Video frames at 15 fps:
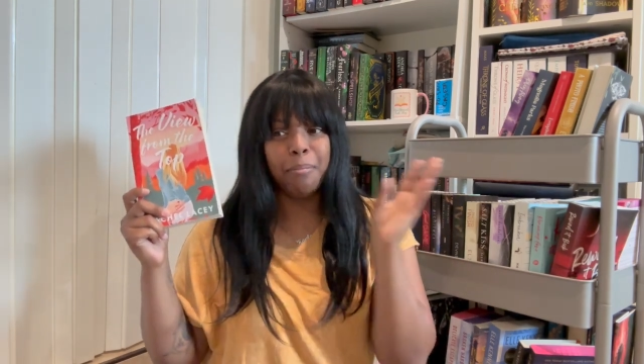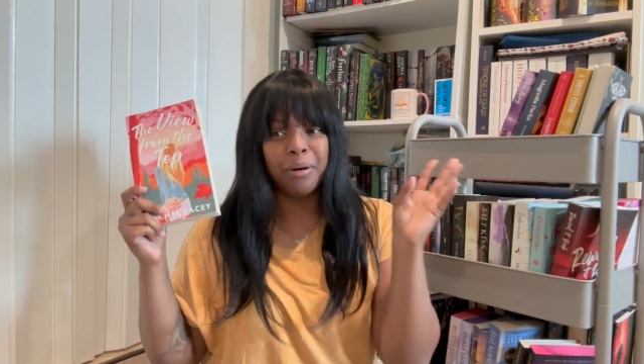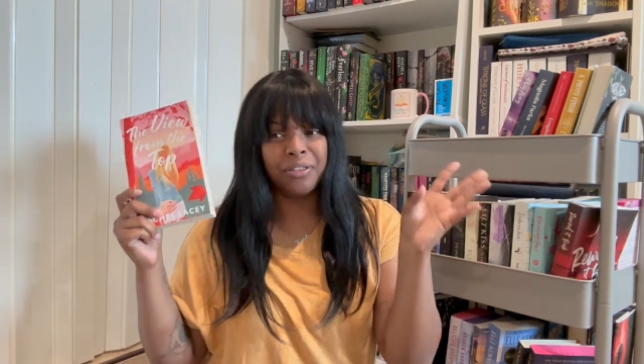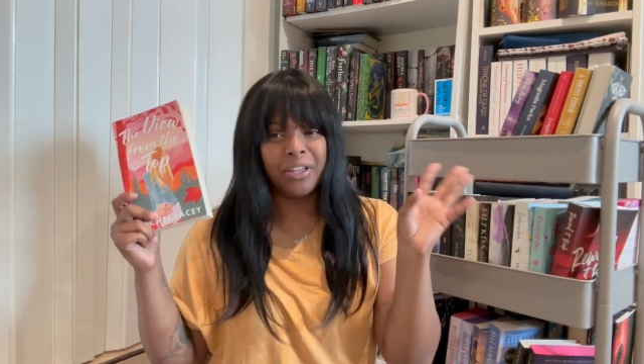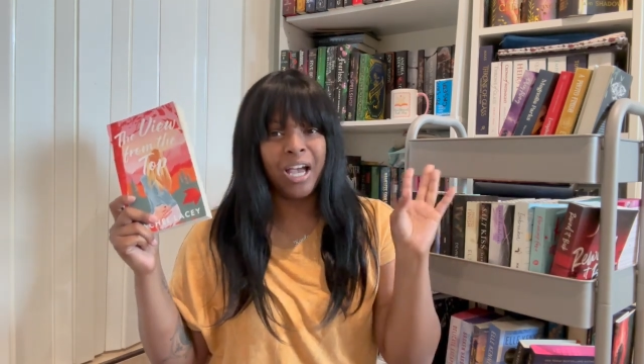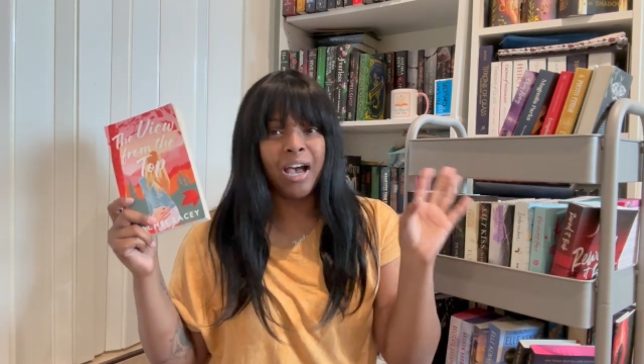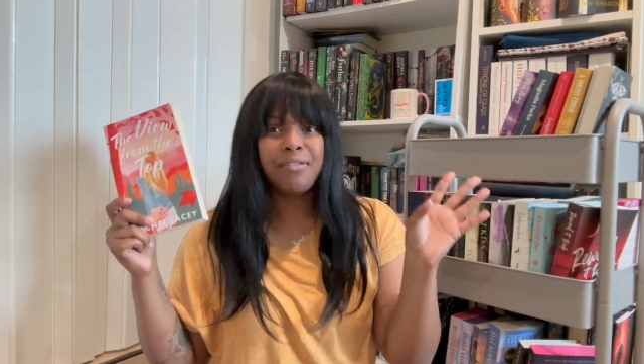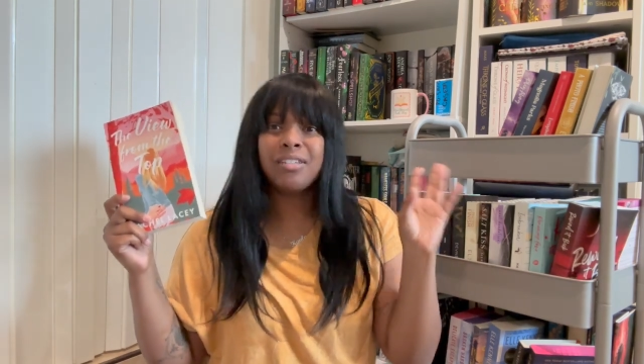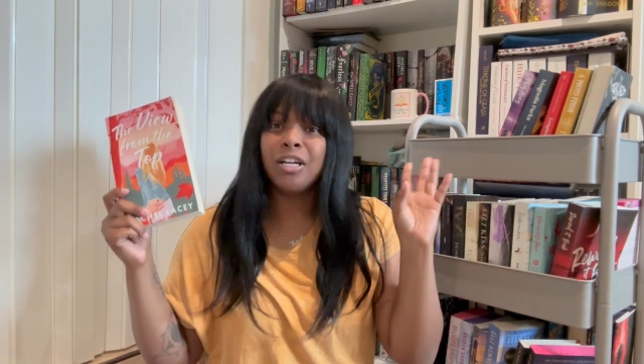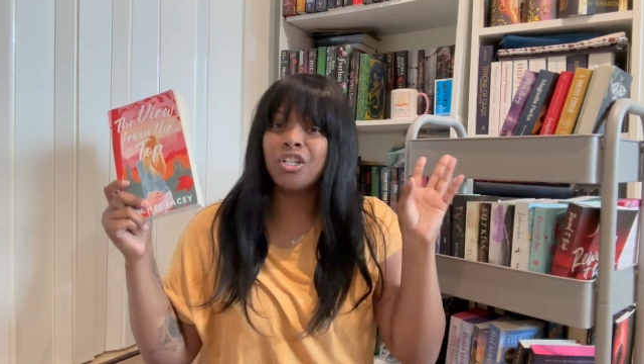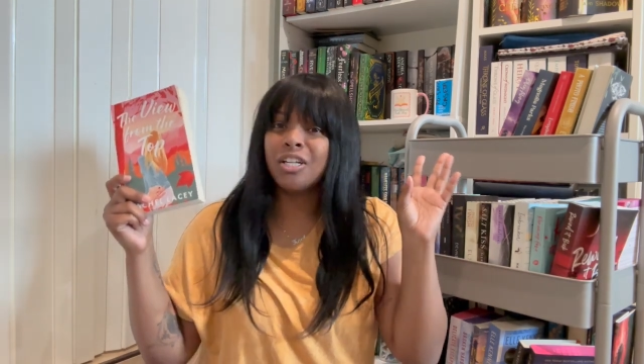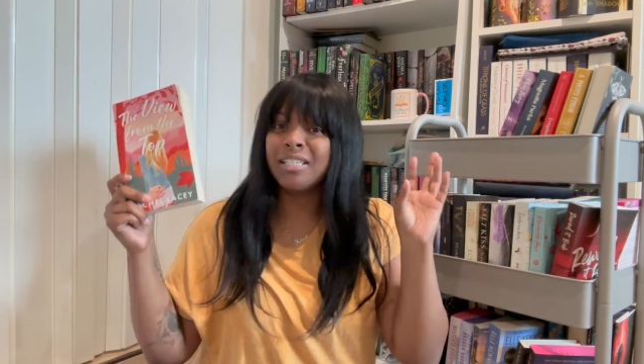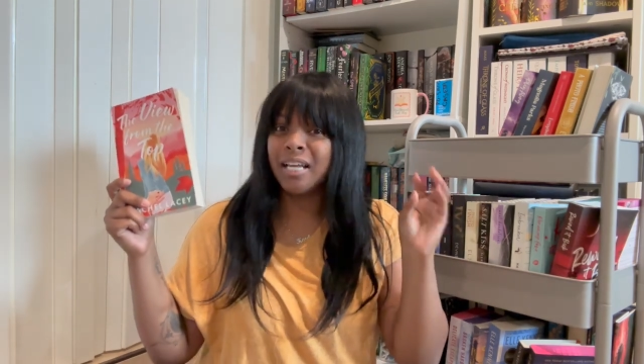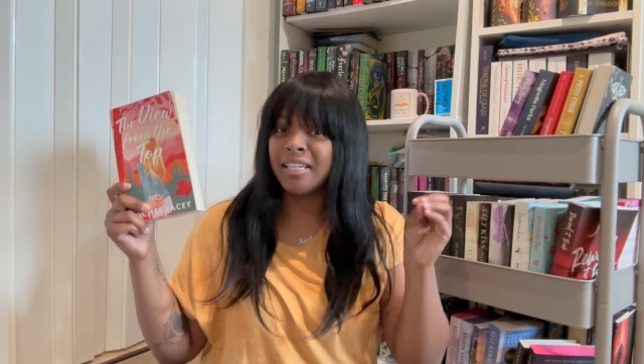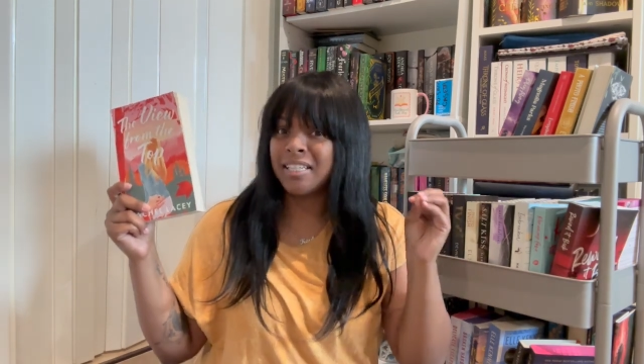but they have such
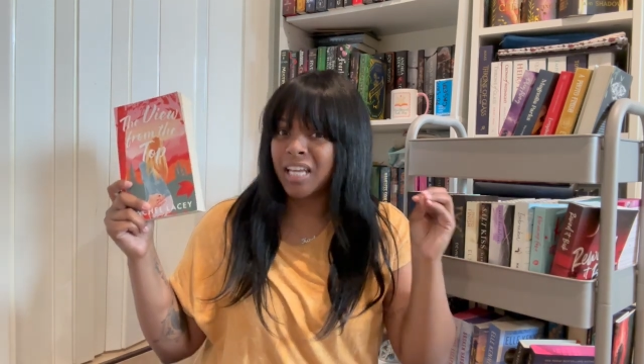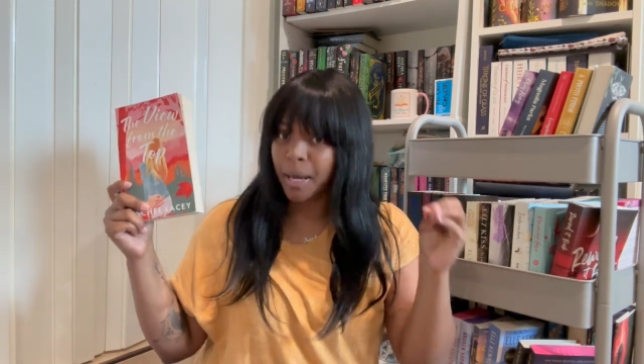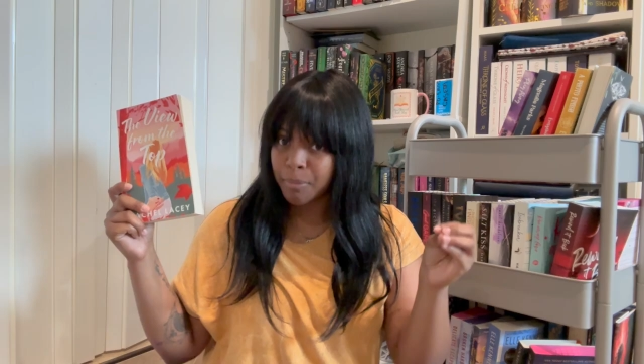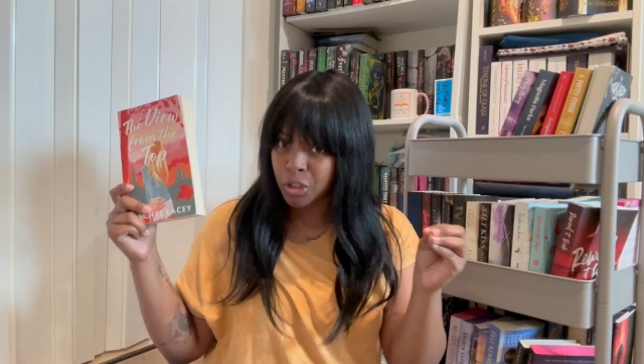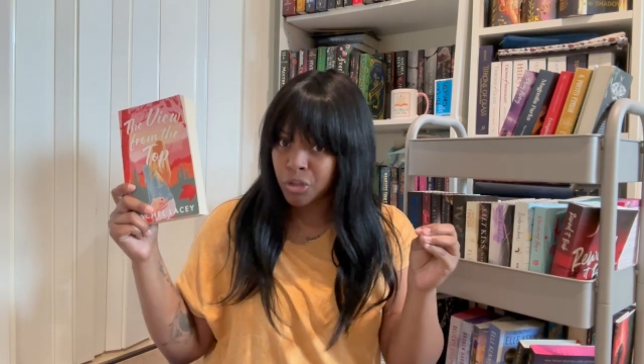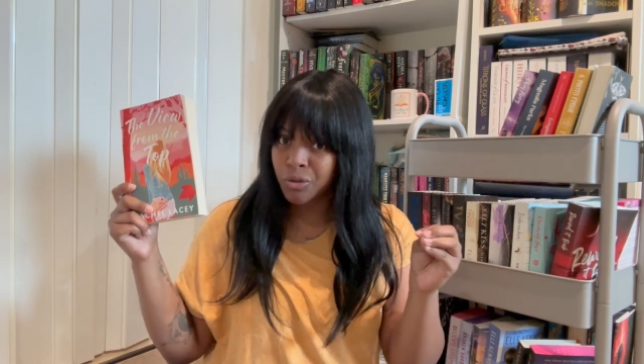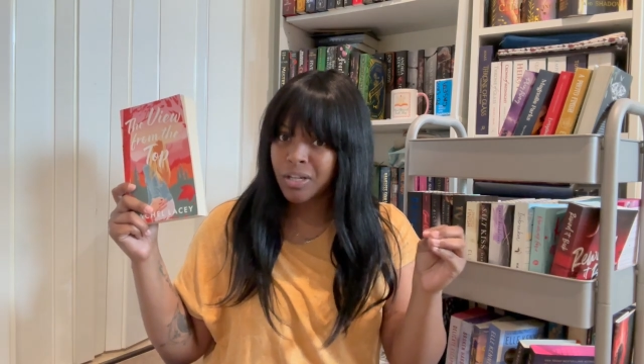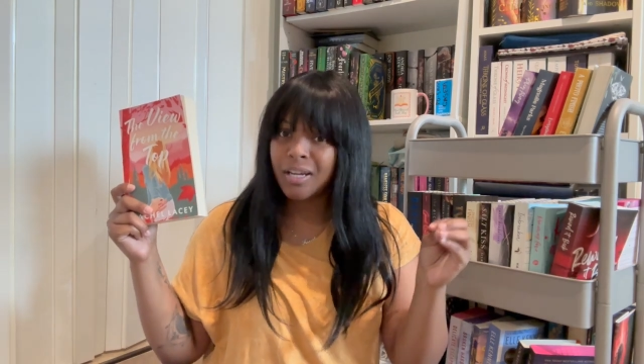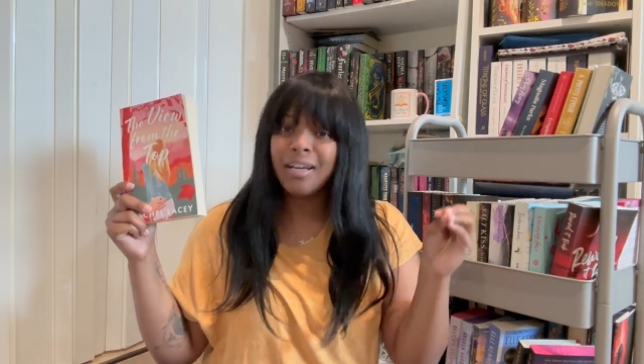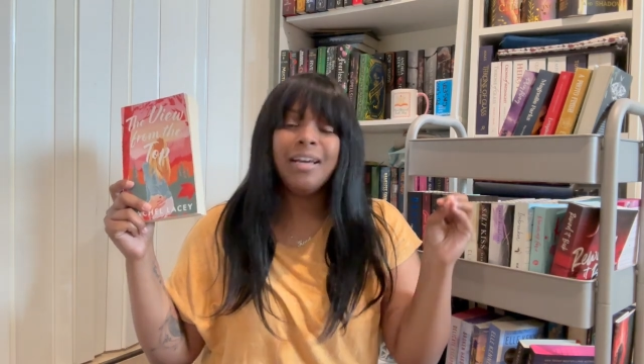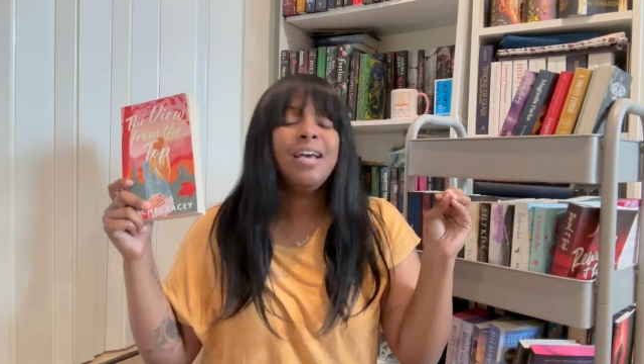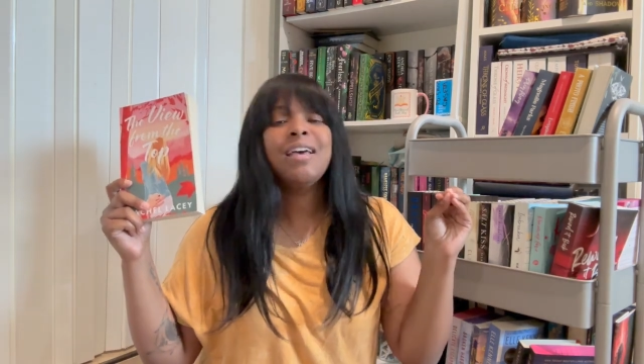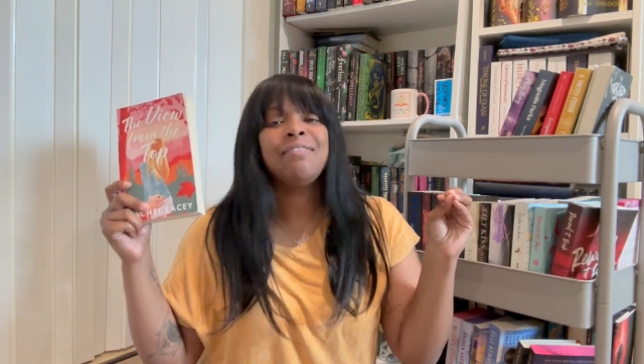intense chemistry